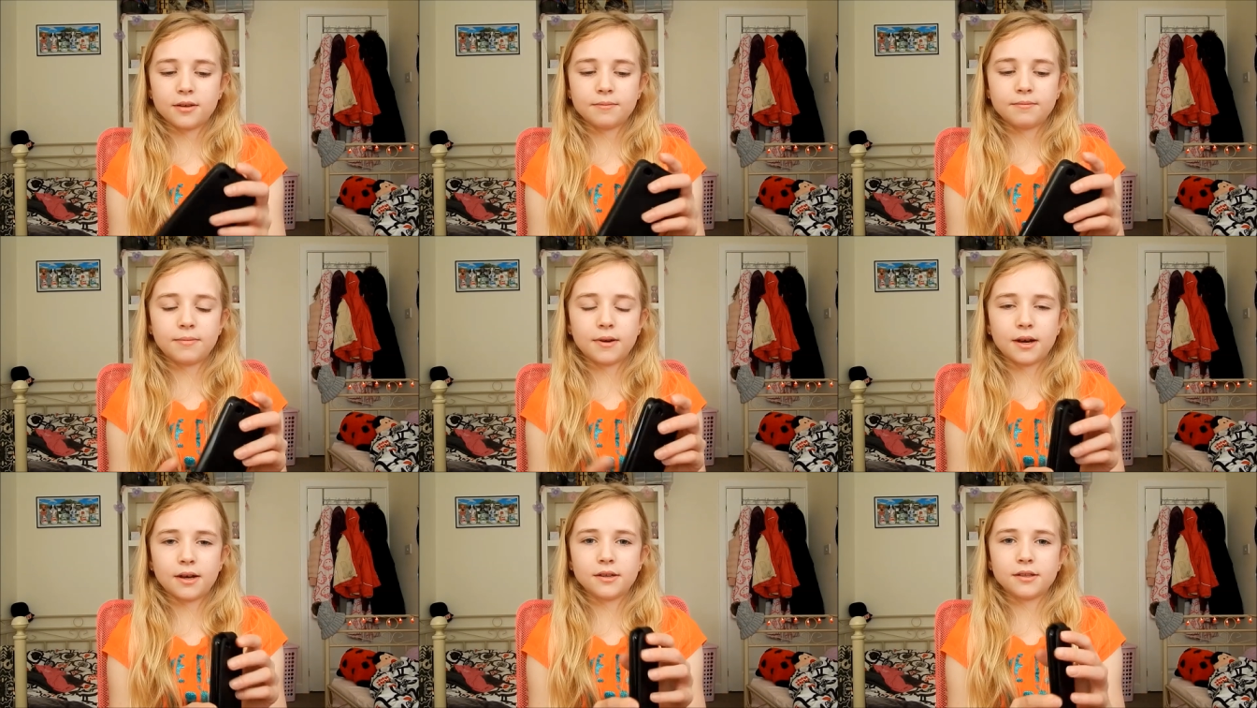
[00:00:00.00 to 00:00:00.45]

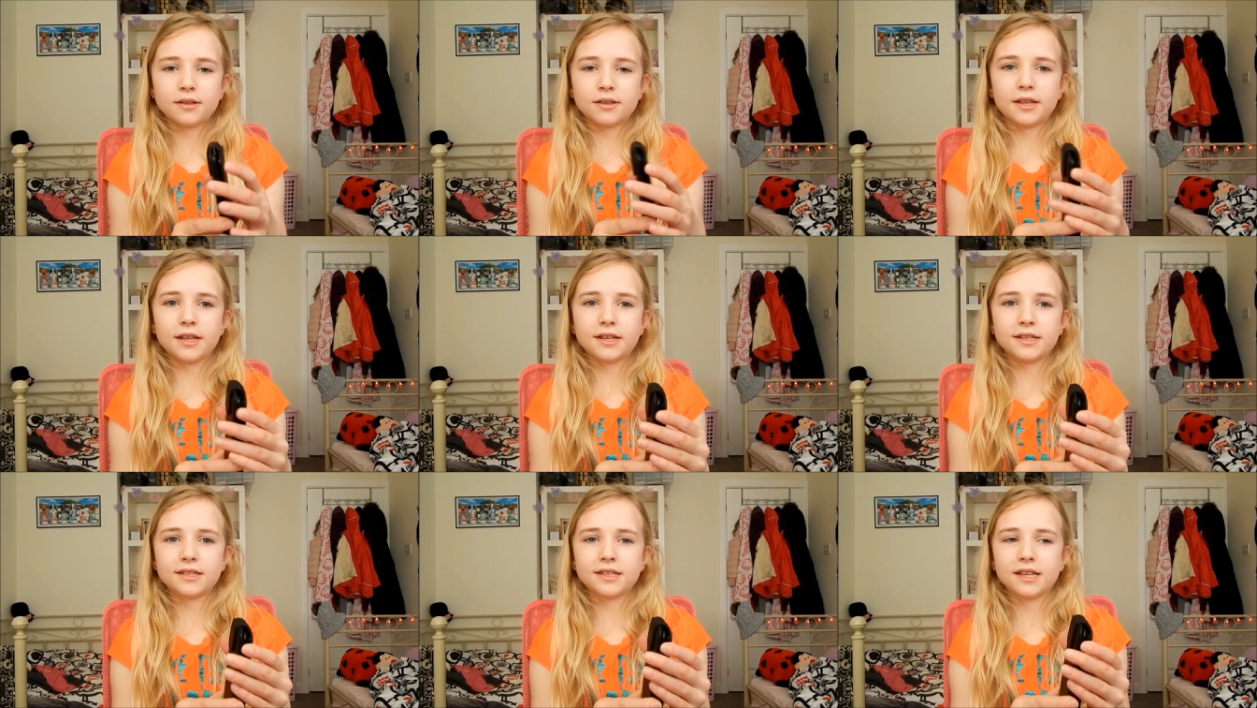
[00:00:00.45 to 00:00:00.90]
But
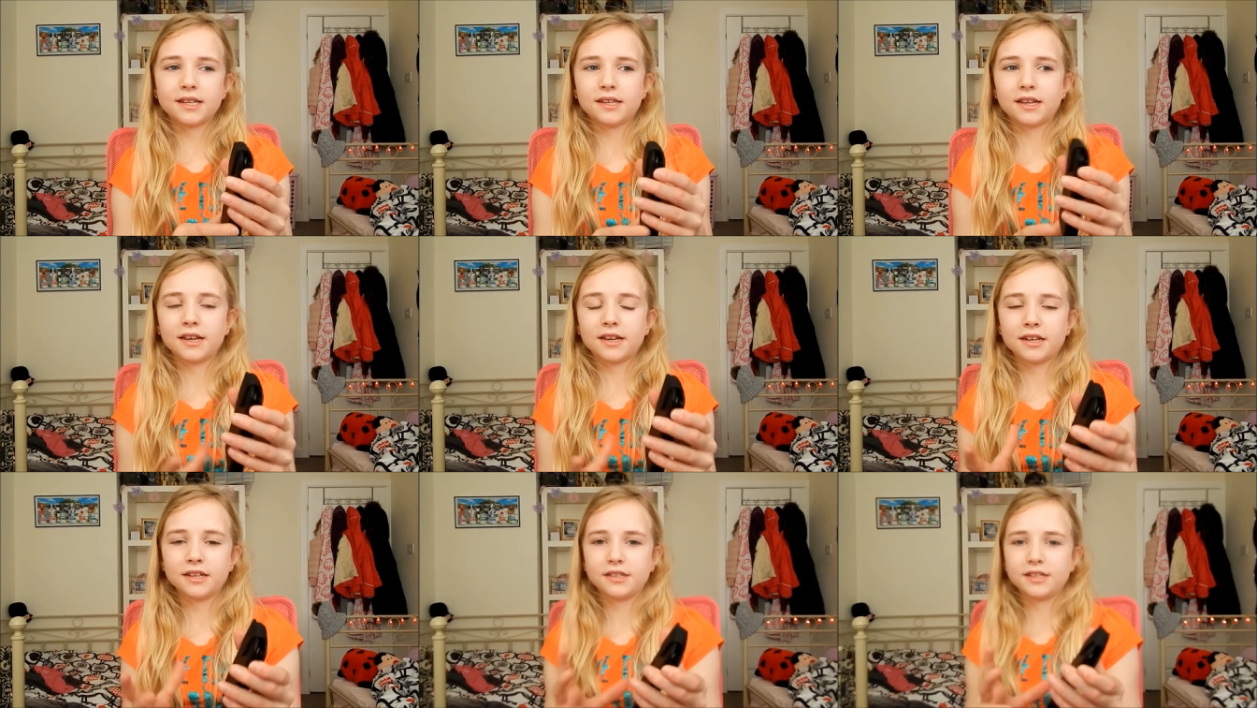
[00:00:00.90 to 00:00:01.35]
they said
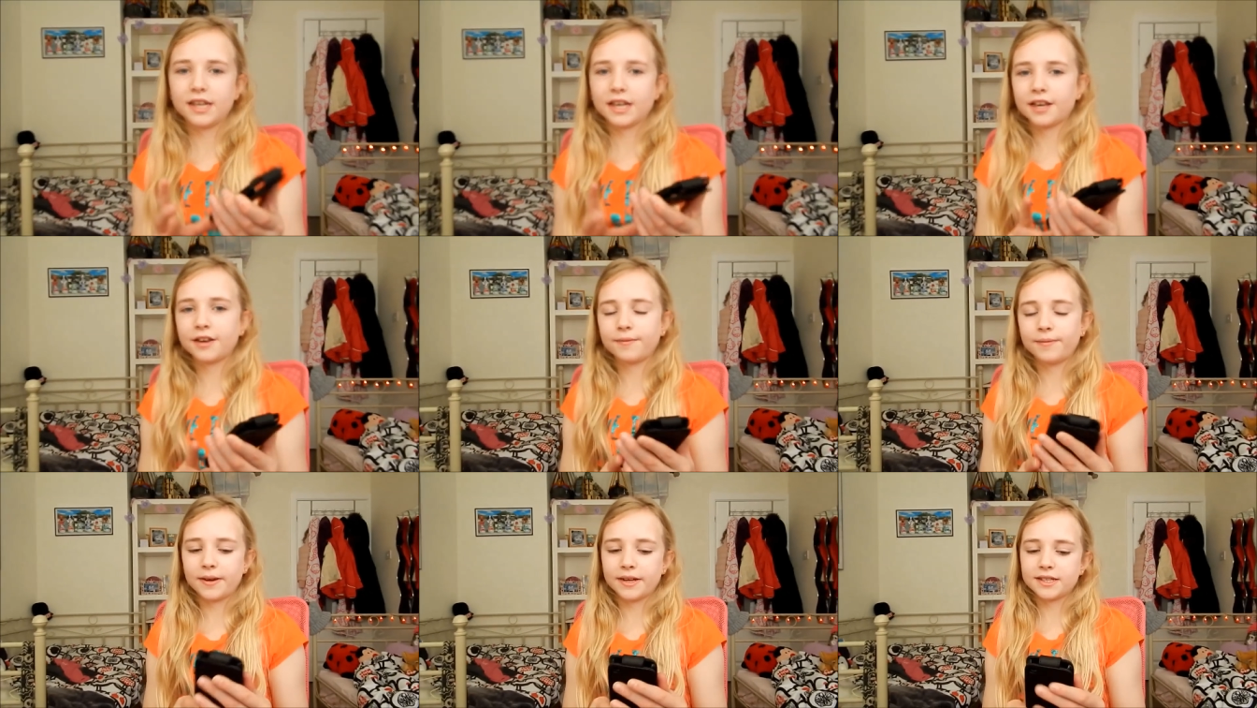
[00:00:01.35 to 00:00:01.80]
I could
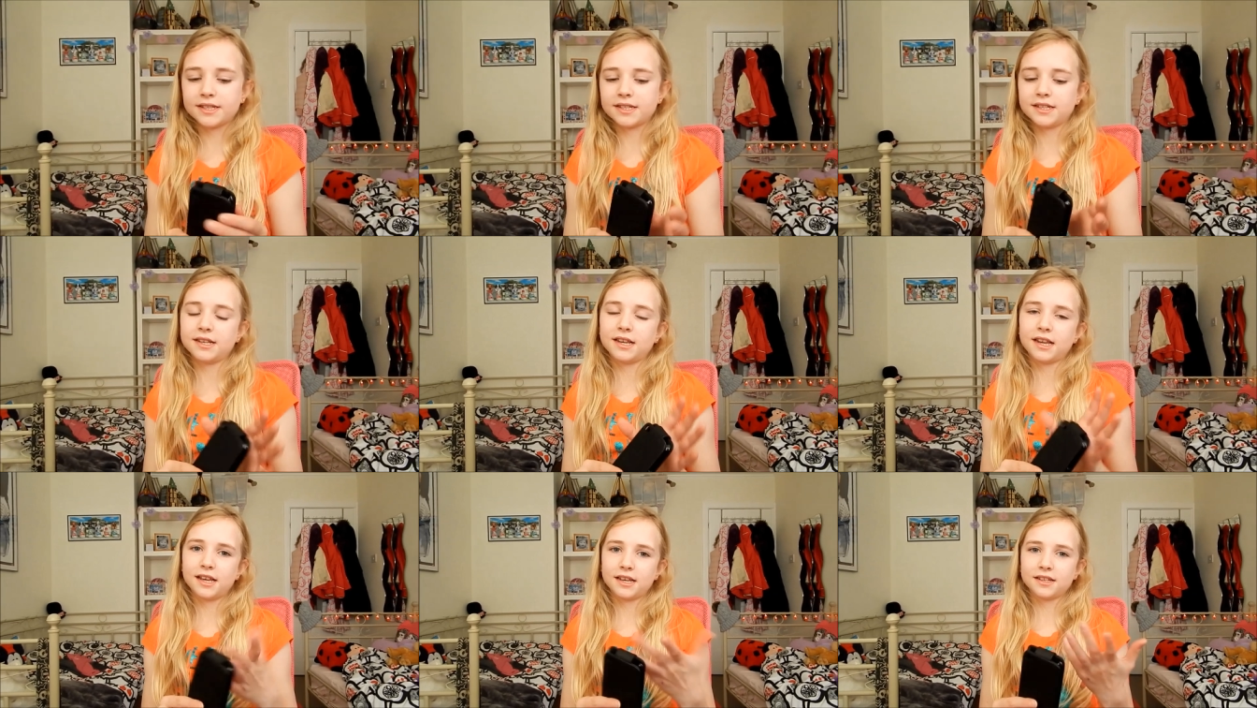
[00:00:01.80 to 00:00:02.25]
decorate
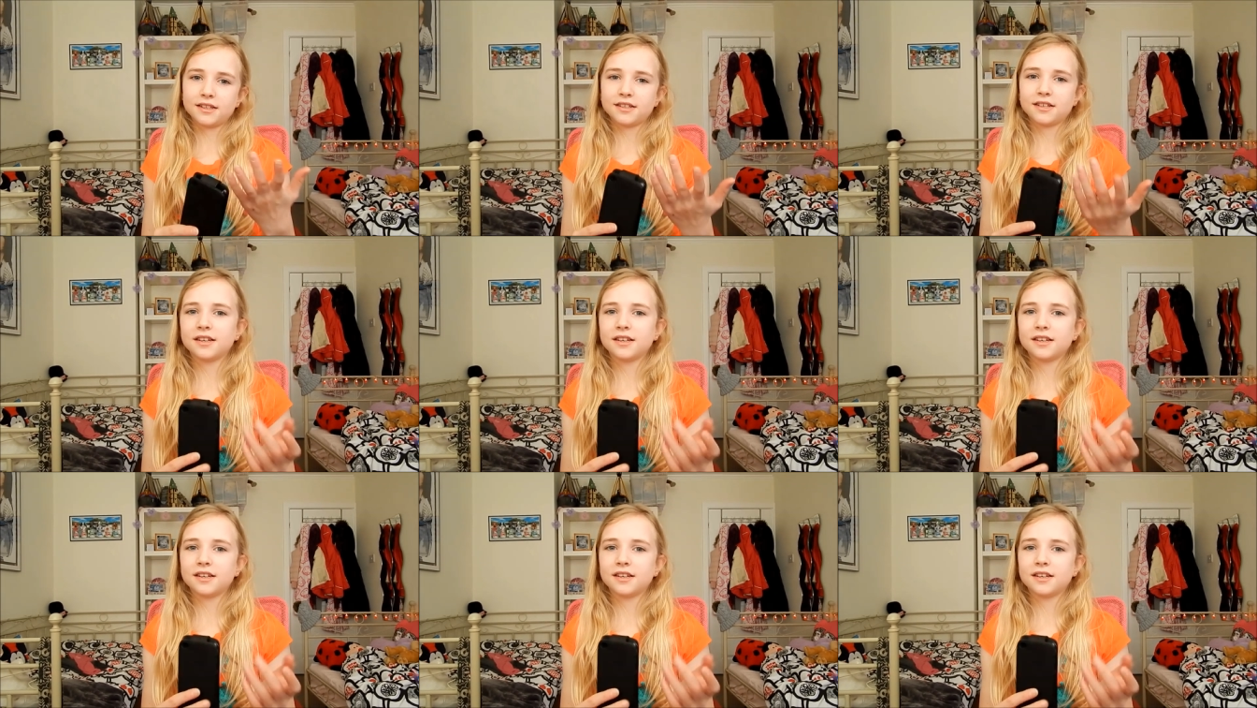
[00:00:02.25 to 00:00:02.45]
it like